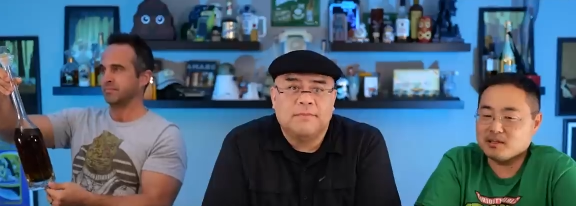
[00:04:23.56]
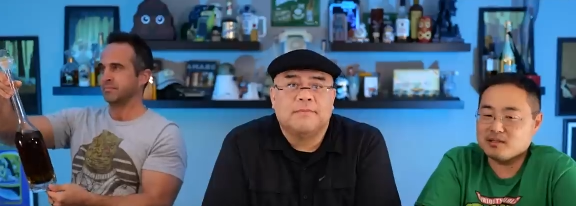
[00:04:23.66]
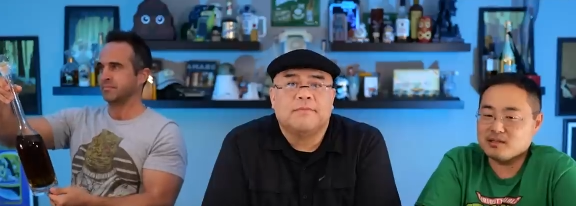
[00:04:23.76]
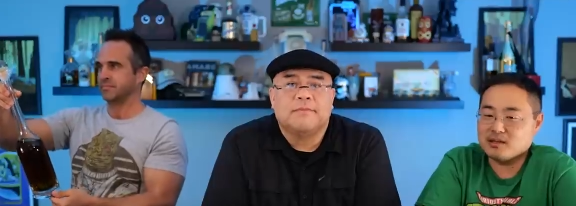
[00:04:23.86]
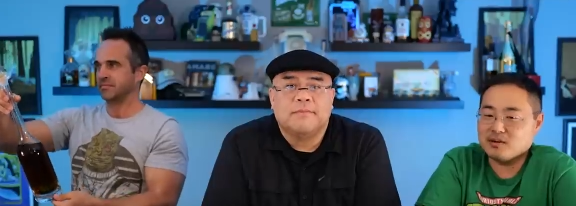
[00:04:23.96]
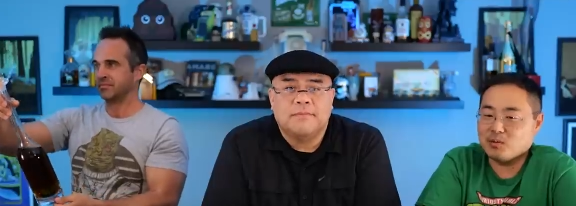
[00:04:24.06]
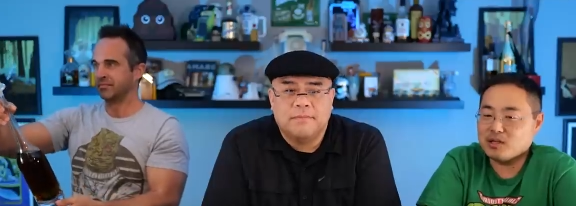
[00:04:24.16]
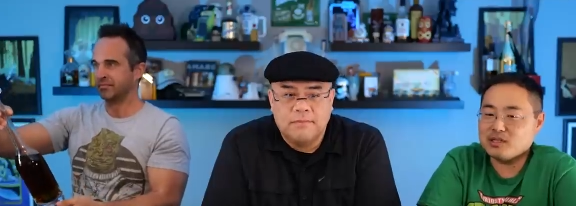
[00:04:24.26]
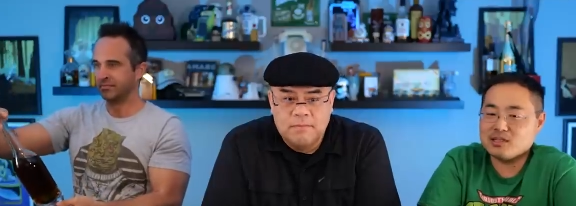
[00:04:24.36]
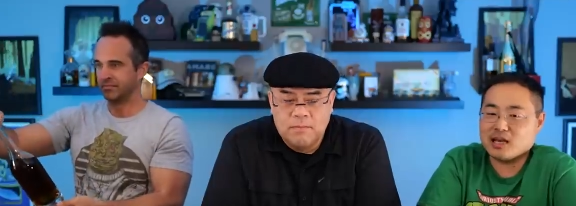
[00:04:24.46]
Speaker 1: but
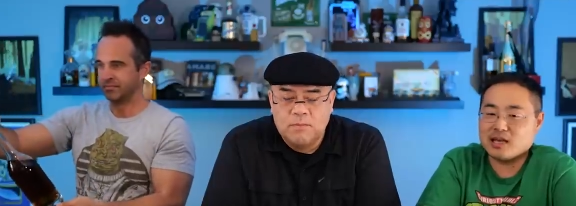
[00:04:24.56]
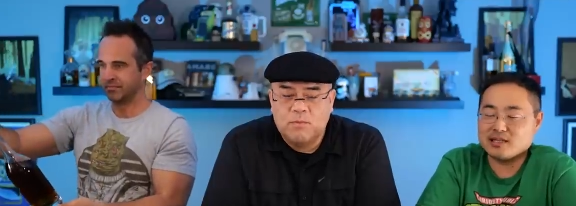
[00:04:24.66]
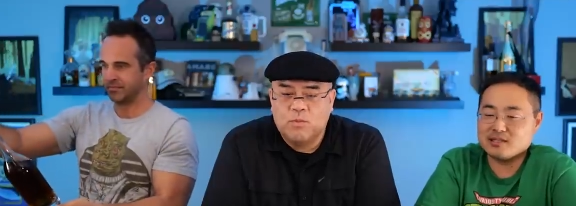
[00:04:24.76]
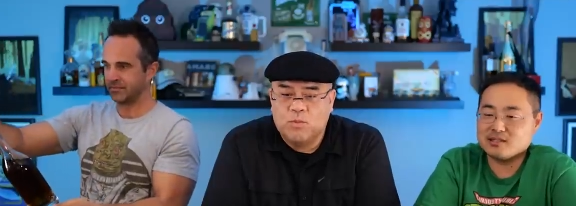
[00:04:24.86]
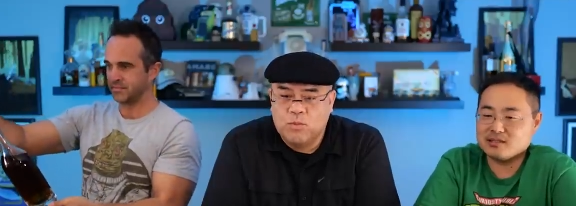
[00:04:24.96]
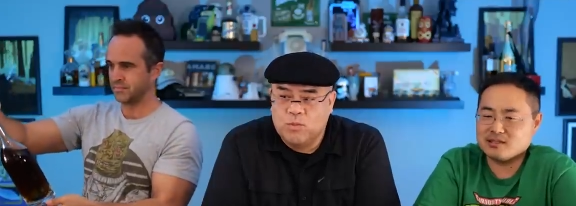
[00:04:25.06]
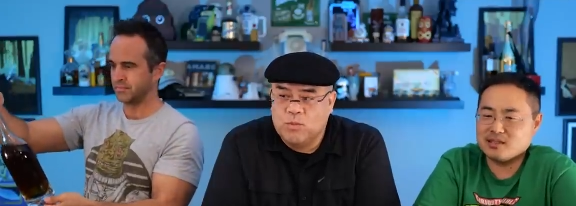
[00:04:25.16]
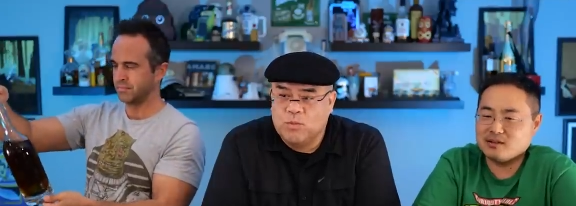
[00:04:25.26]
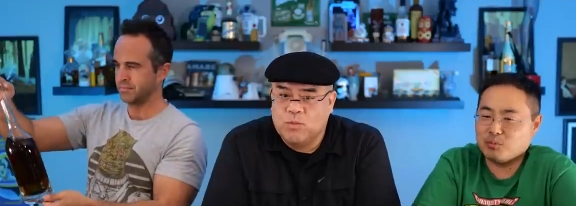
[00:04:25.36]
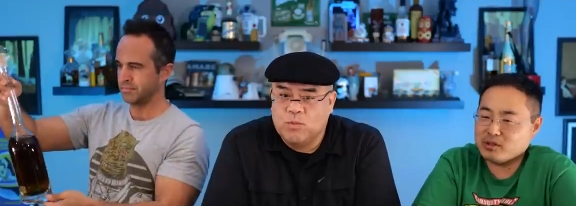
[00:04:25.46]
one of these guys
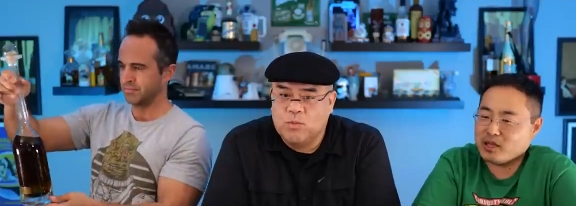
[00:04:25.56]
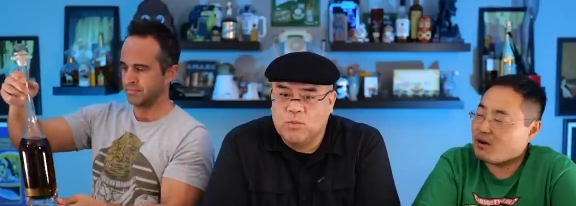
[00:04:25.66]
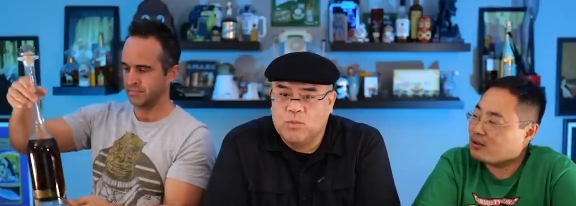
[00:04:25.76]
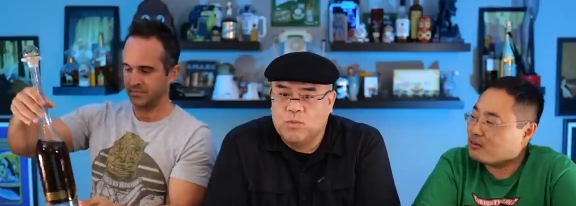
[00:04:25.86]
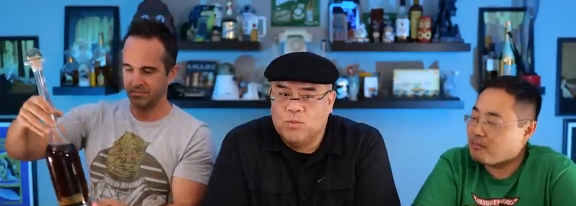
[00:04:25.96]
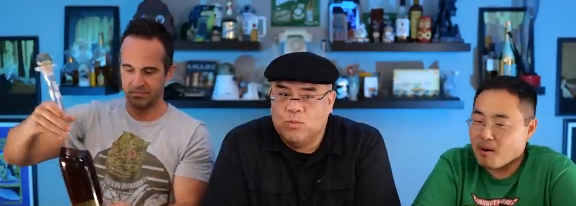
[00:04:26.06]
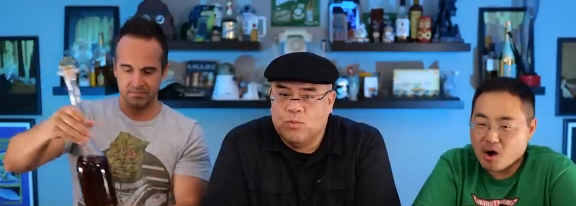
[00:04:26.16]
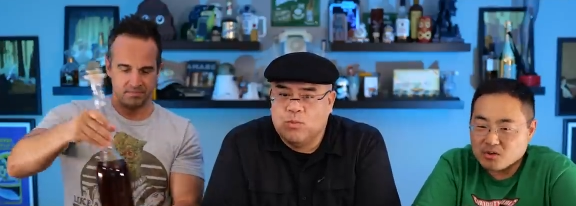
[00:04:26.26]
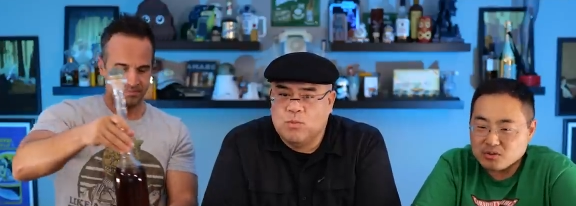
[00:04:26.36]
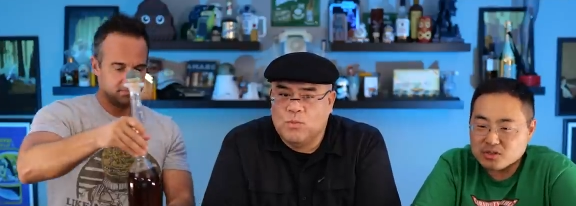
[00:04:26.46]
did what they call the
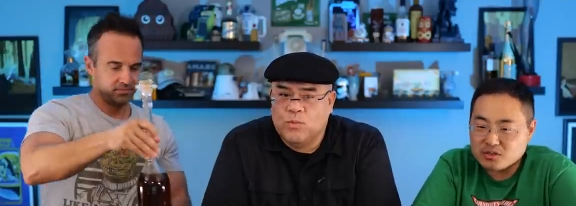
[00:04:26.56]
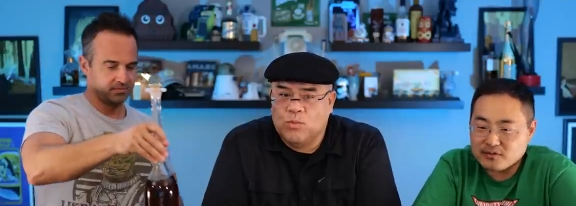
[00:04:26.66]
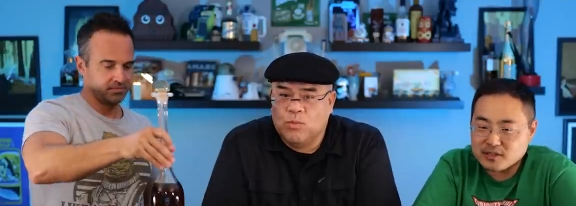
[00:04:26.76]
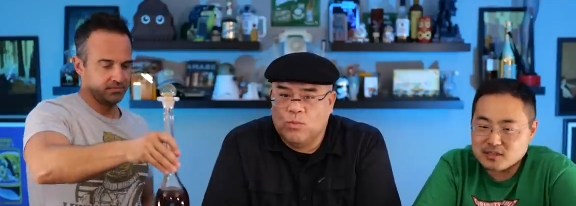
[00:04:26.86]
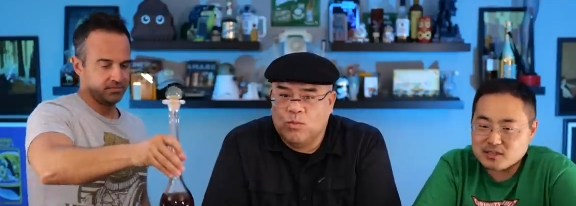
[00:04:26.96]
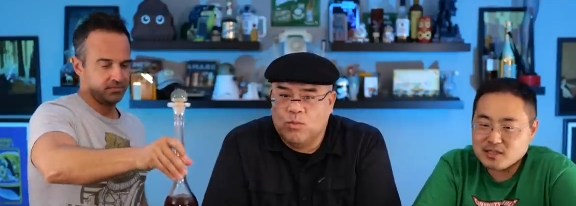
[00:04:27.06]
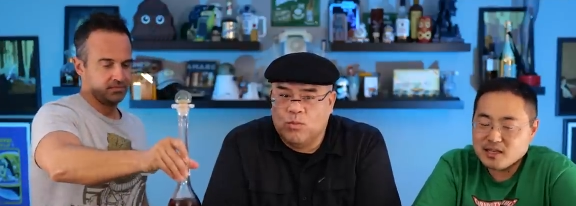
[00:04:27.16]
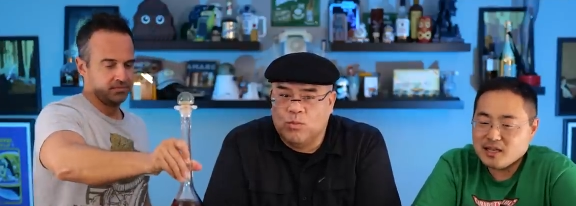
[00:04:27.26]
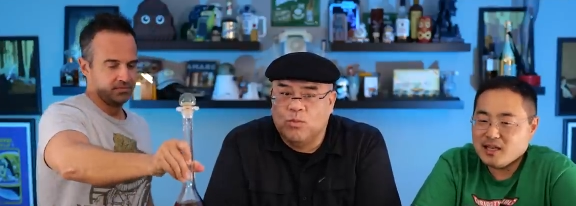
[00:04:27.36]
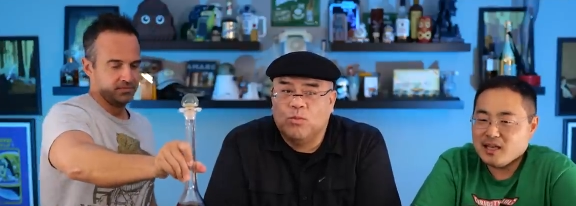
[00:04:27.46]
bottle service.
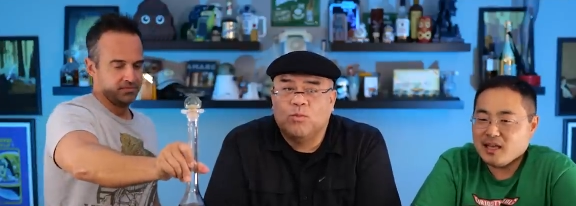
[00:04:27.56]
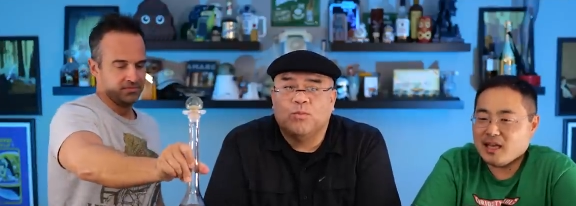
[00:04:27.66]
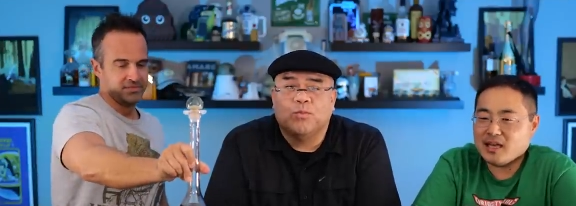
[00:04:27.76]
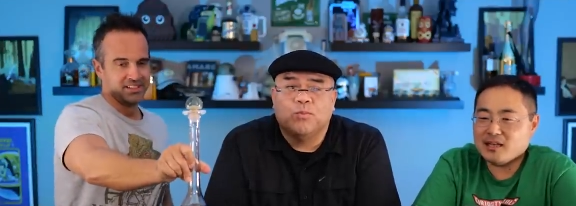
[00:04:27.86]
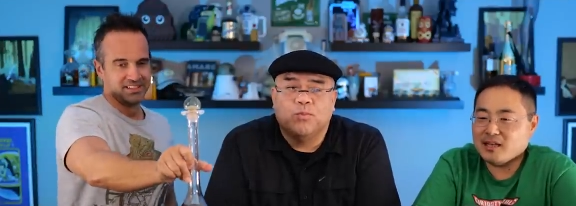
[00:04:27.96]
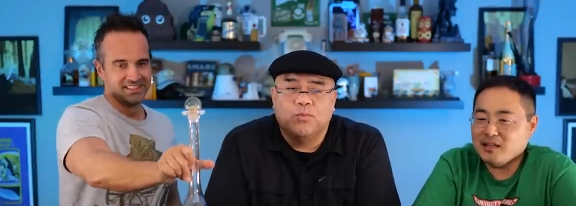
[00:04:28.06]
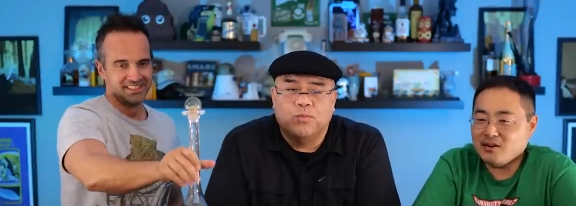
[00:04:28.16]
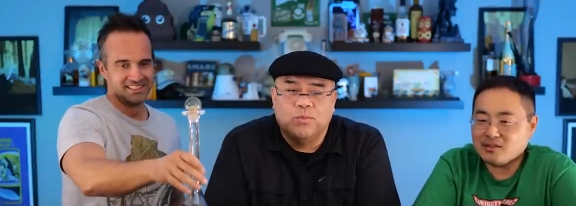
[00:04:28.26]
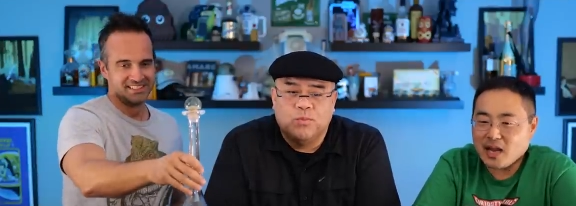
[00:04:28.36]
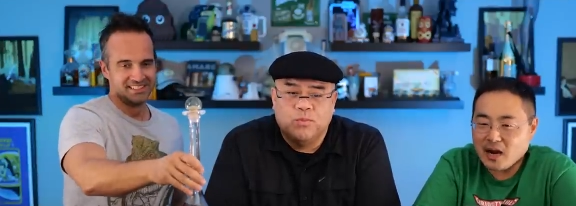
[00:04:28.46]
Mm. And
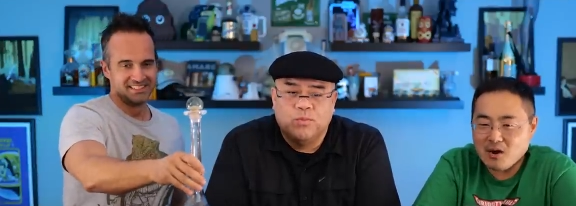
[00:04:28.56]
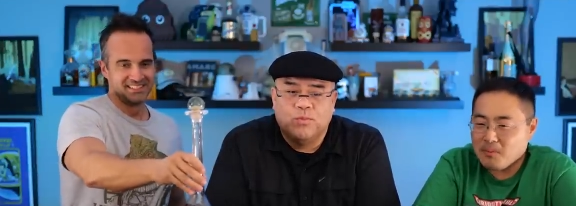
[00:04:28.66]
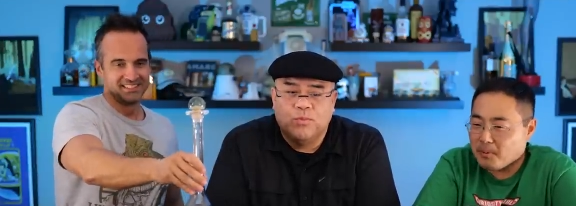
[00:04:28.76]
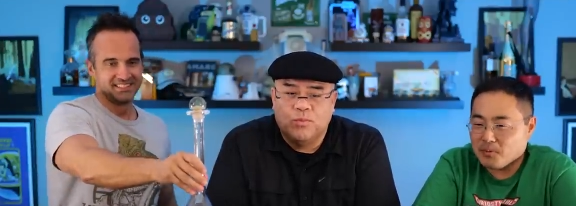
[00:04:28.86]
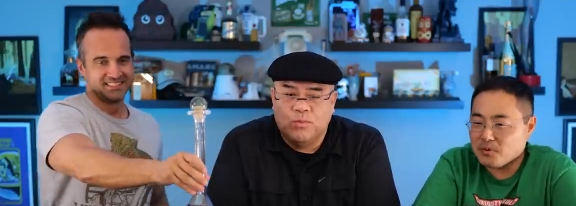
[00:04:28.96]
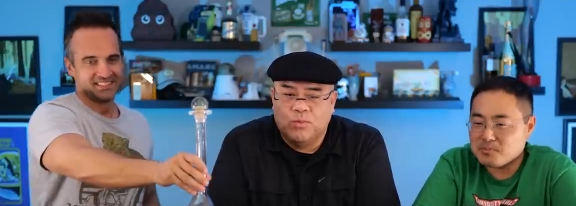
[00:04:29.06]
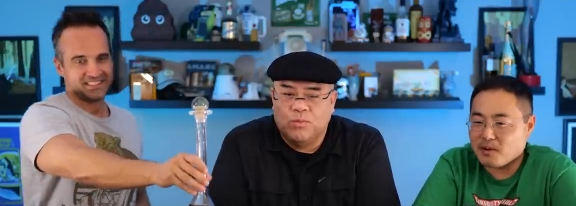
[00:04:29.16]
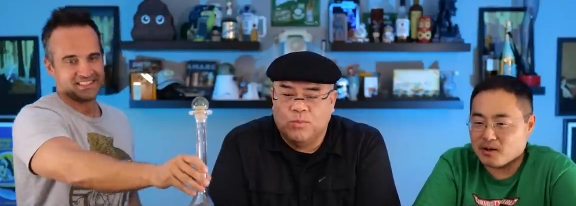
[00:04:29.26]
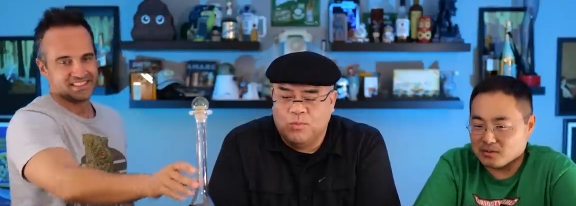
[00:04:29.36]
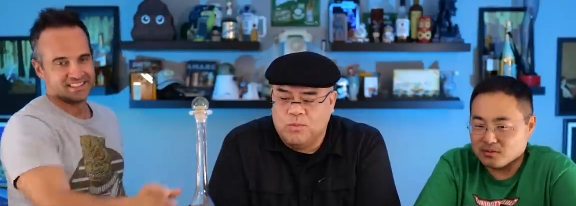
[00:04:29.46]
they're terrible, those
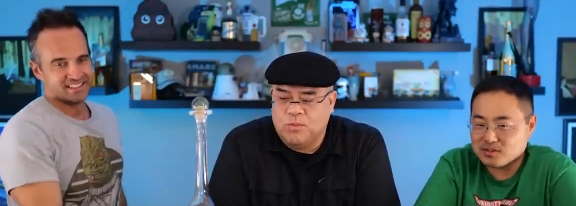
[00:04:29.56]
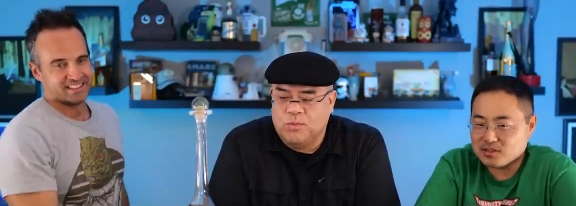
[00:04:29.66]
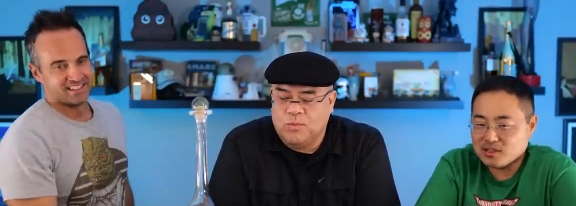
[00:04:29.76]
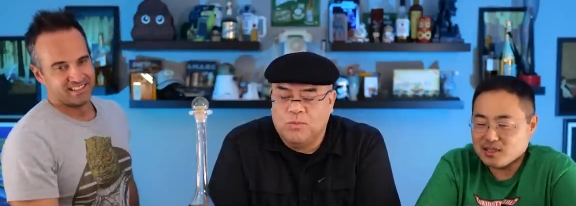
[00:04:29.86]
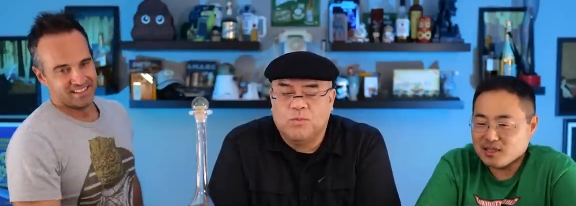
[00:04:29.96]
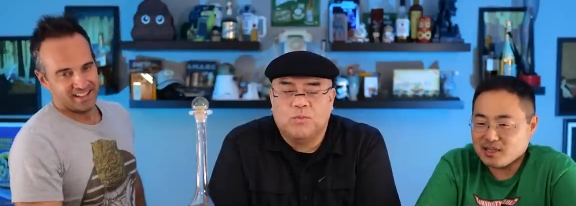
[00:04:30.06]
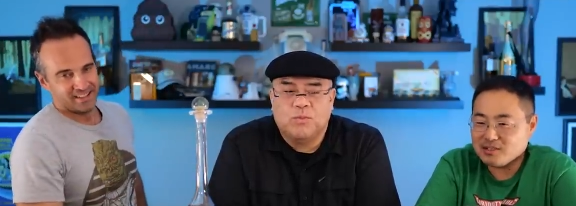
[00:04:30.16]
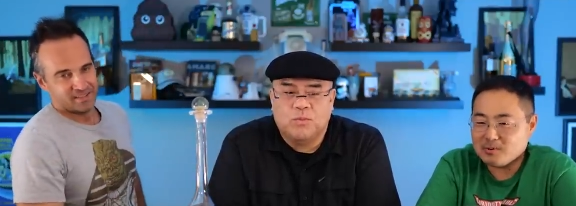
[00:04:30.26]
bottles. Yeah.